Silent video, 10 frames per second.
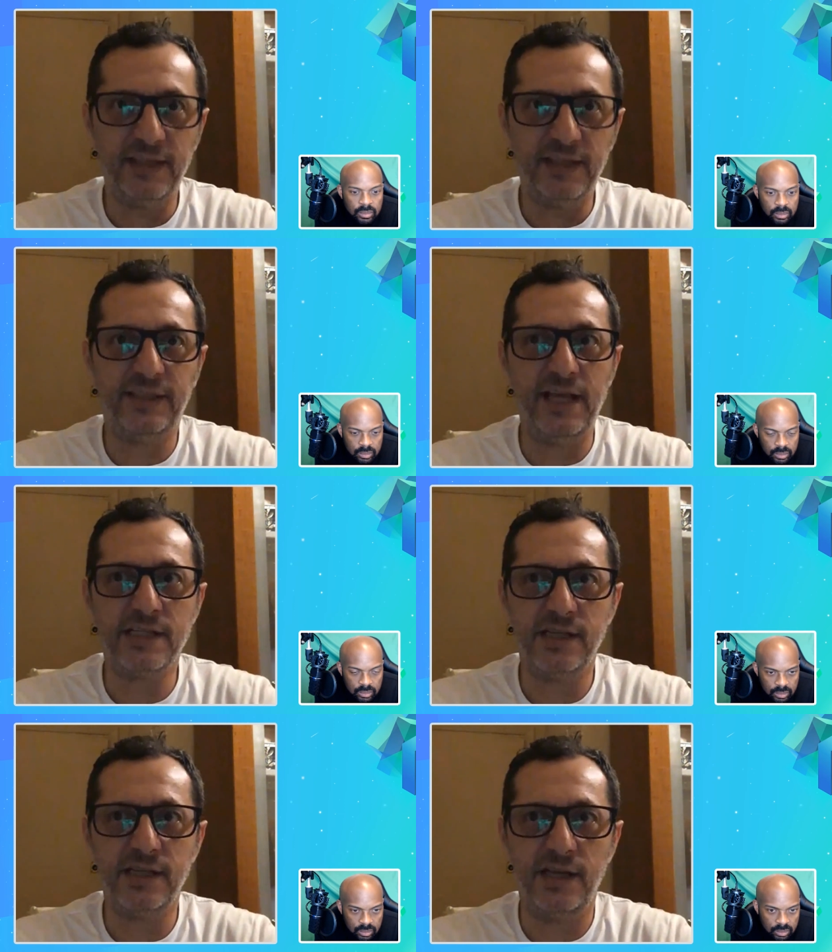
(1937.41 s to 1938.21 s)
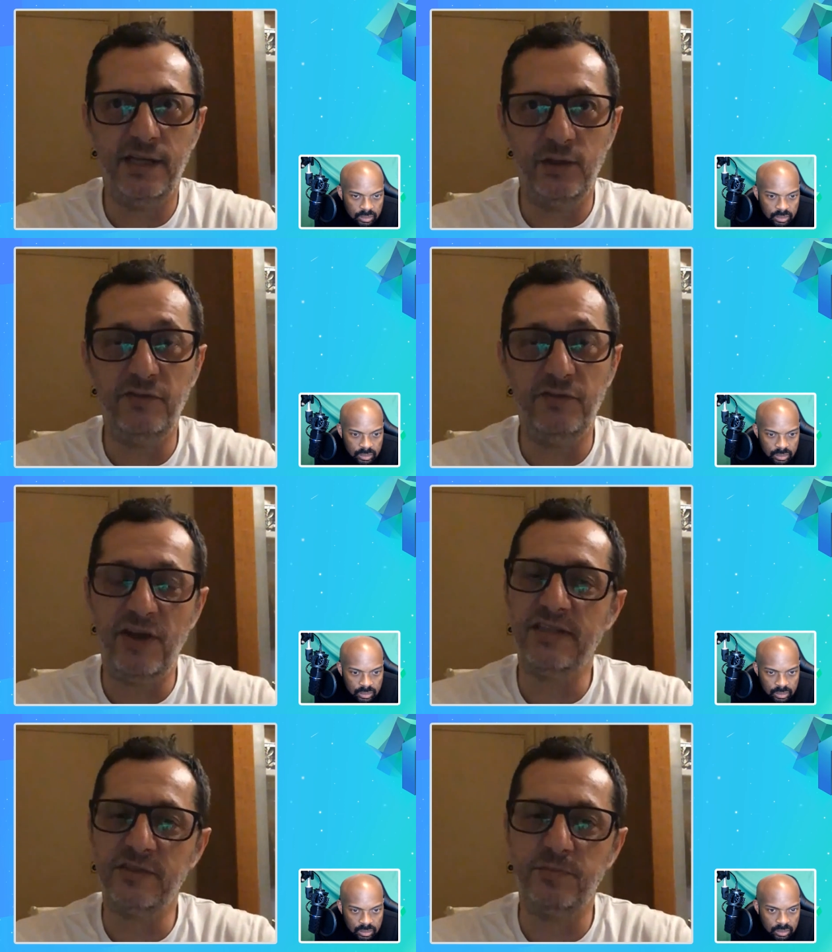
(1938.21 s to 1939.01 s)
Speaker 1: in that case, uh,
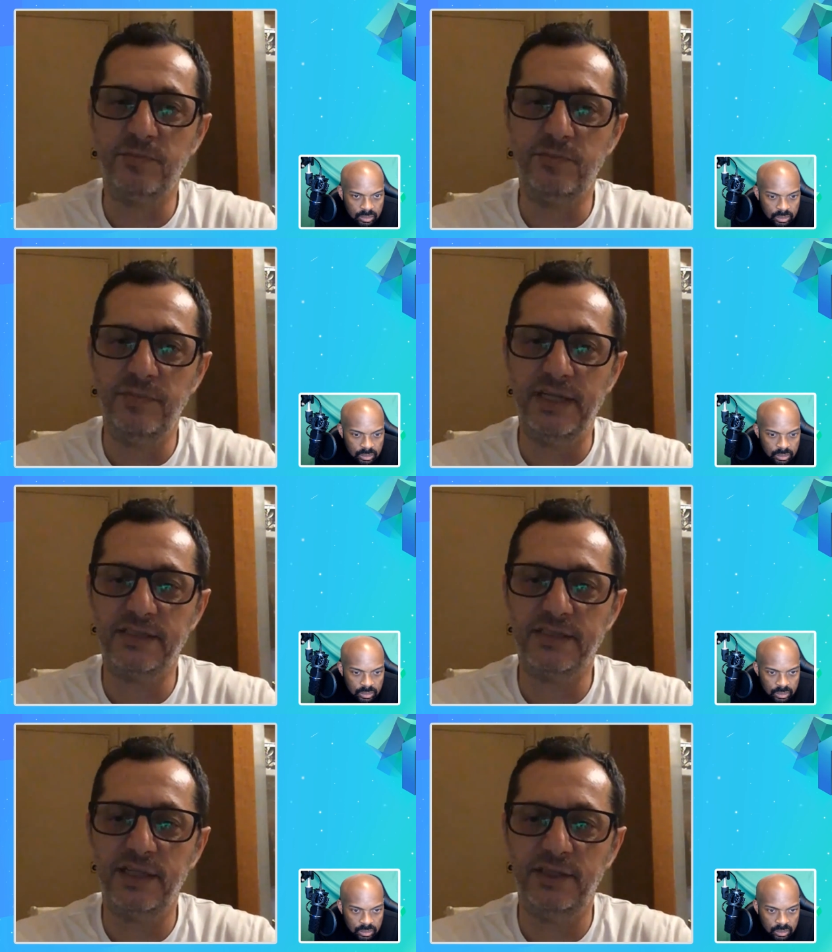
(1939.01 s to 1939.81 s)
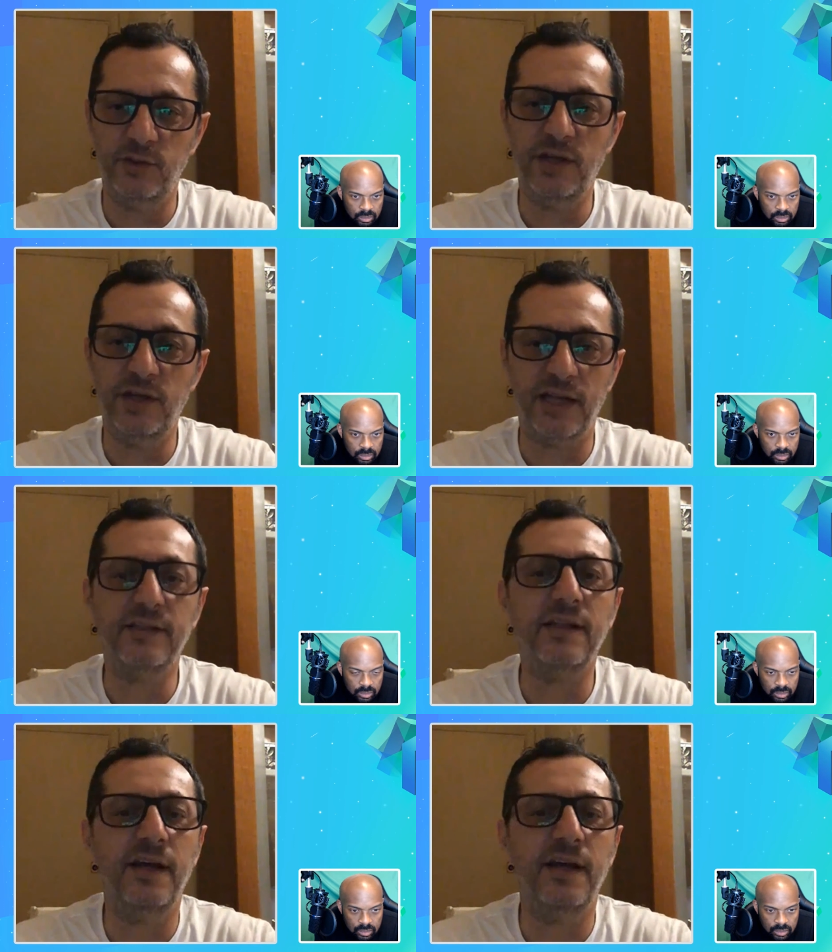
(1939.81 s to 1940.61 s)
Uniface is is uh, doing
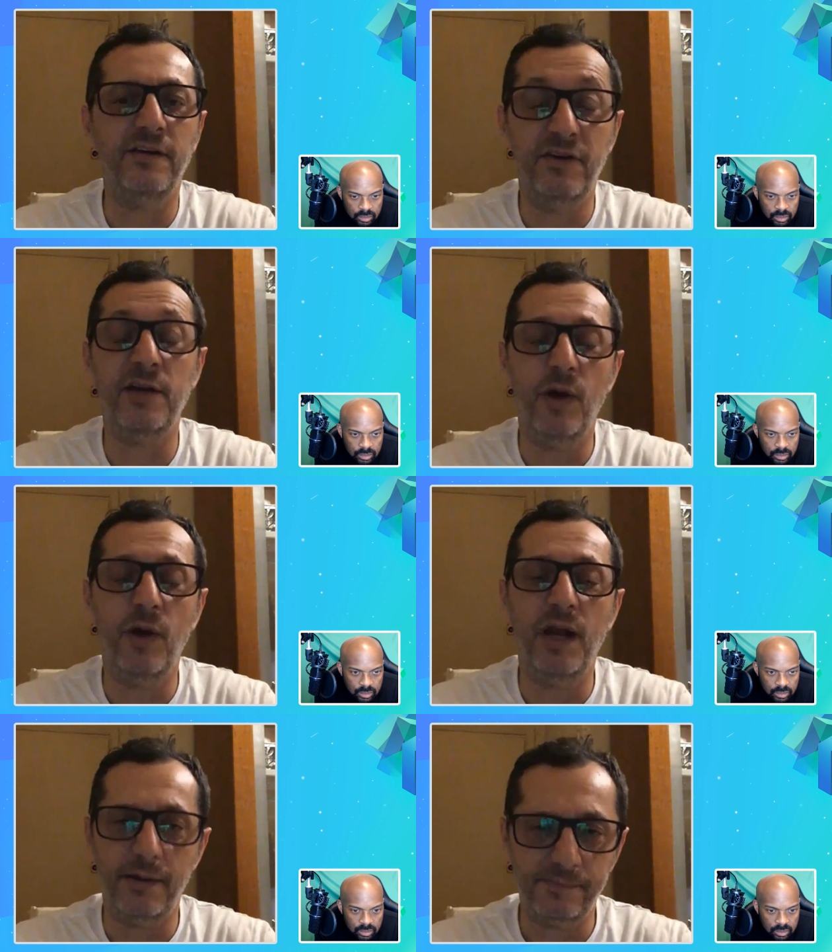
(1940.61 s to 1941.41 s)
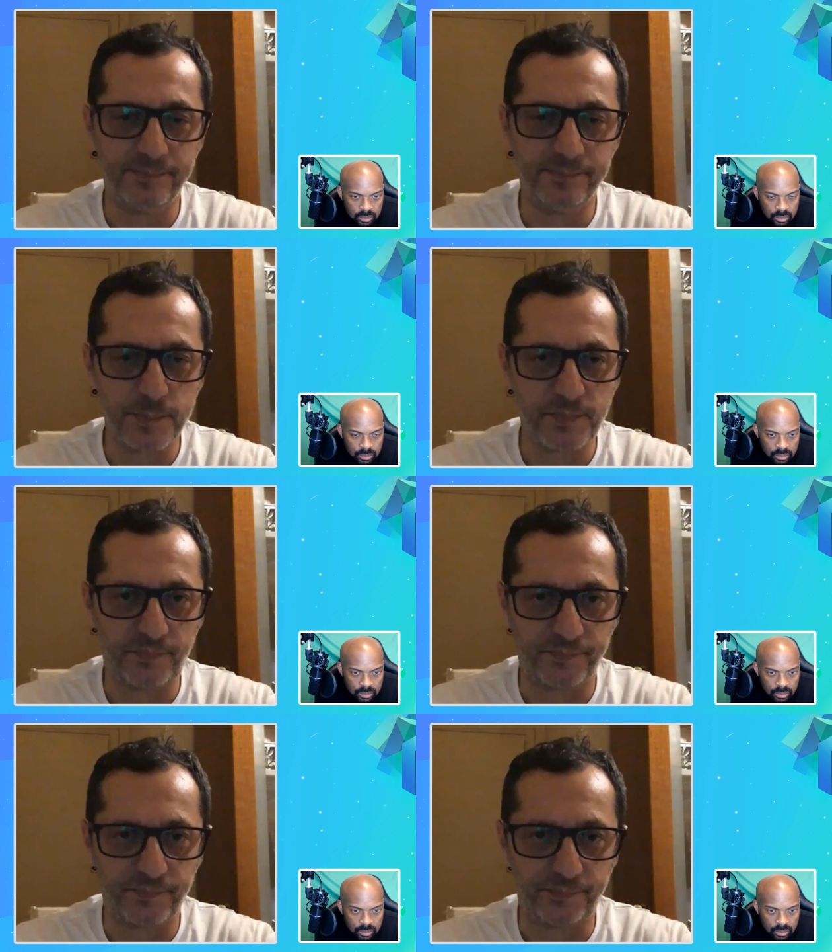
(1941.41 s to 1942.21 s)
that very well.
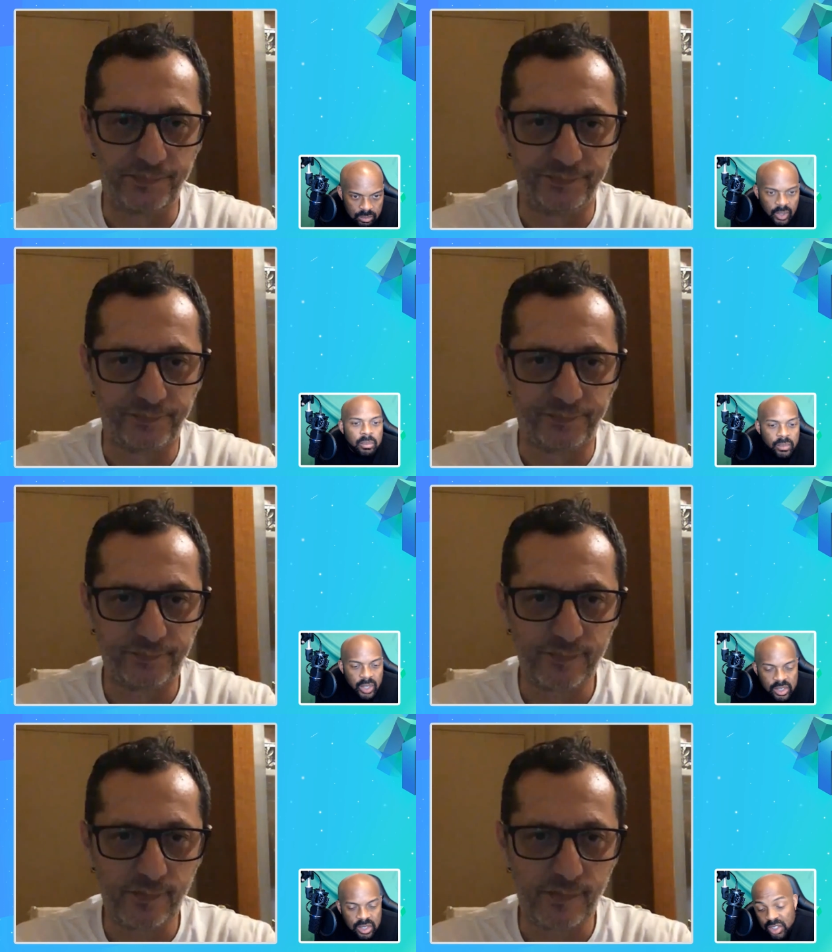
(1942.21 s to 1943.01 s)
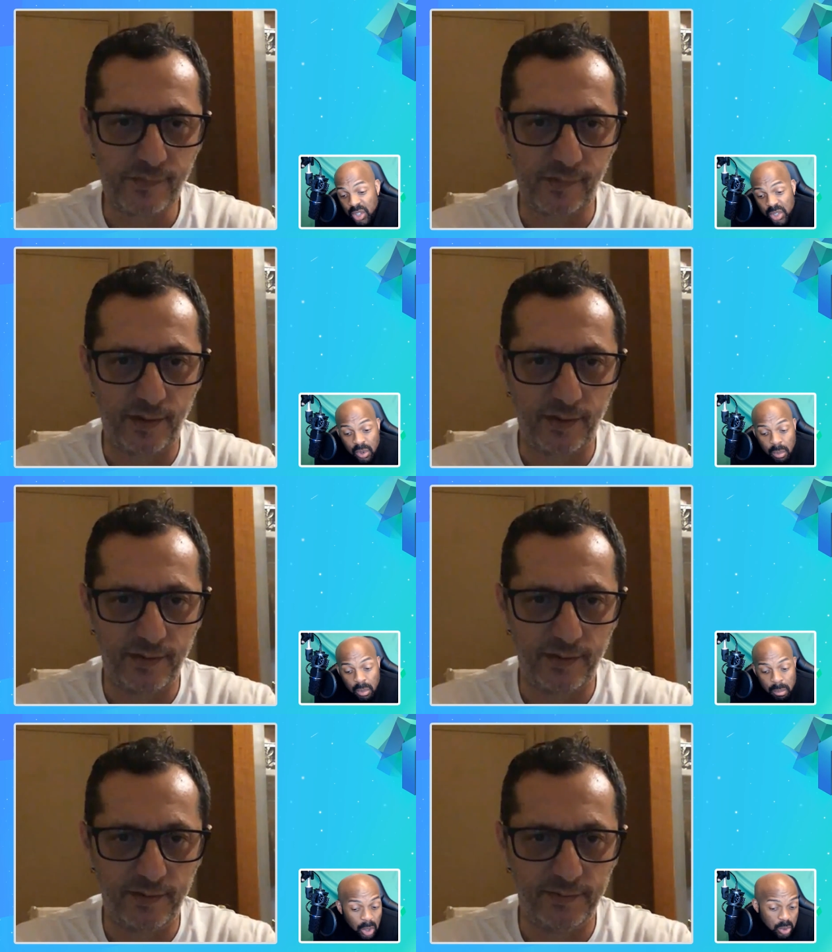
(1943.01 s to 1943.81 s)
Speaker 2: Yeah. Excellent. So you've got
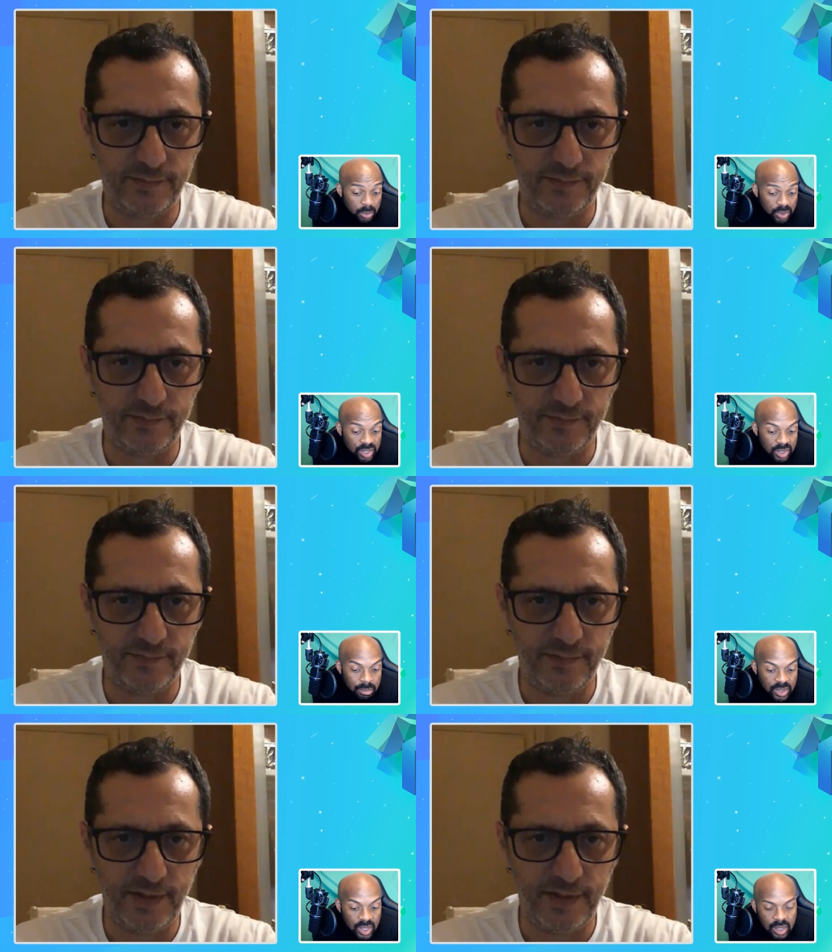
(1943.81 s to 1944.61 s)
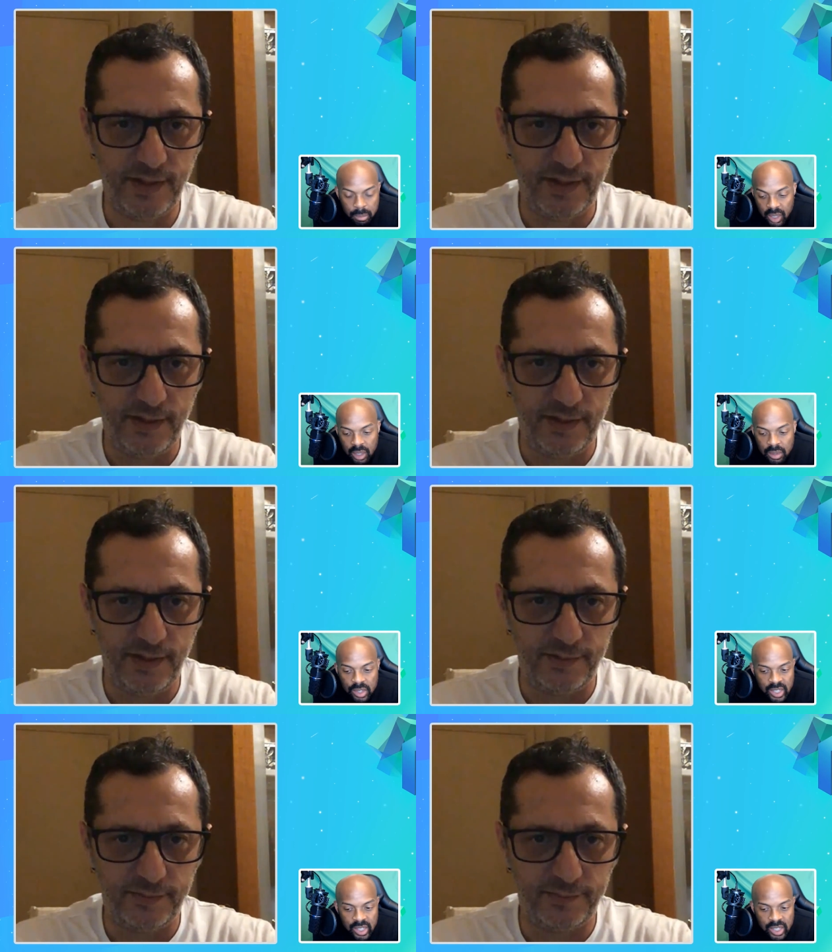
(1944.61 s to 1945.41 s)
multiple systems, but
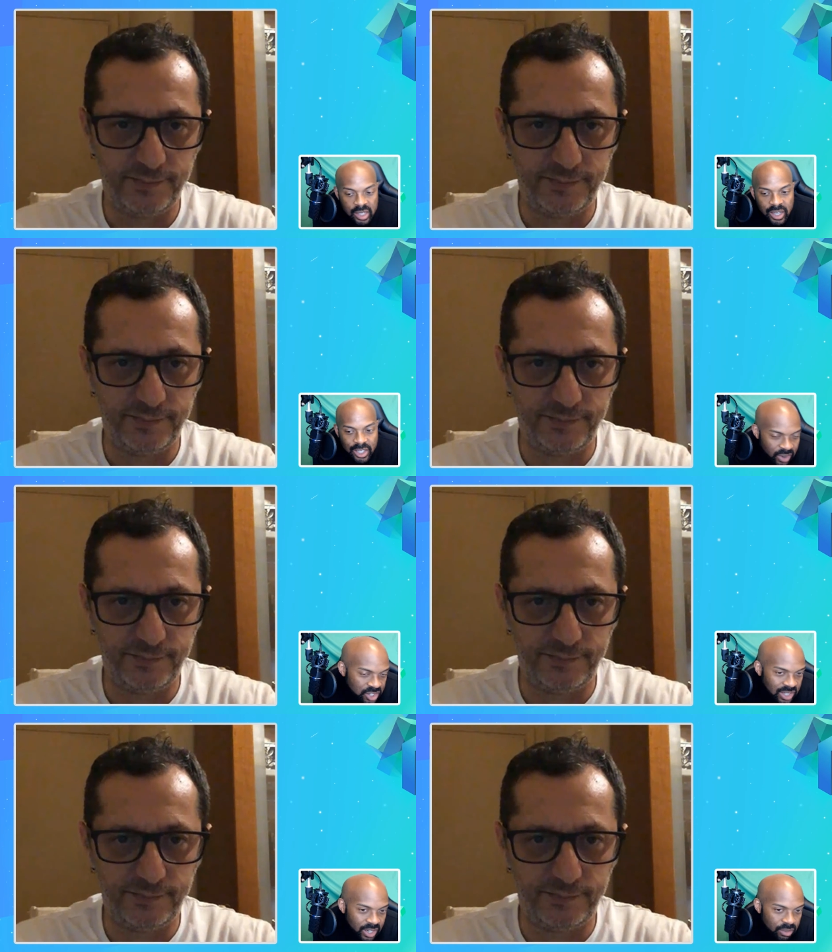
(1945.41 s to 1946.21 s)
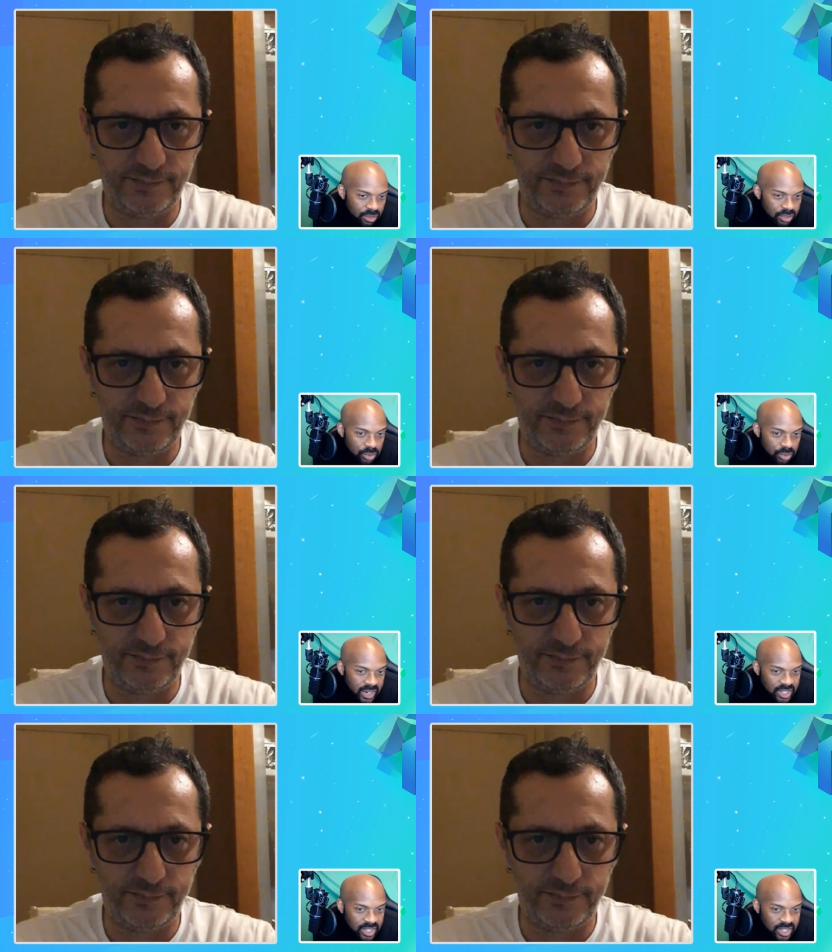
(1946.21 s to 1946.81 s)
the integration layer of Uniface and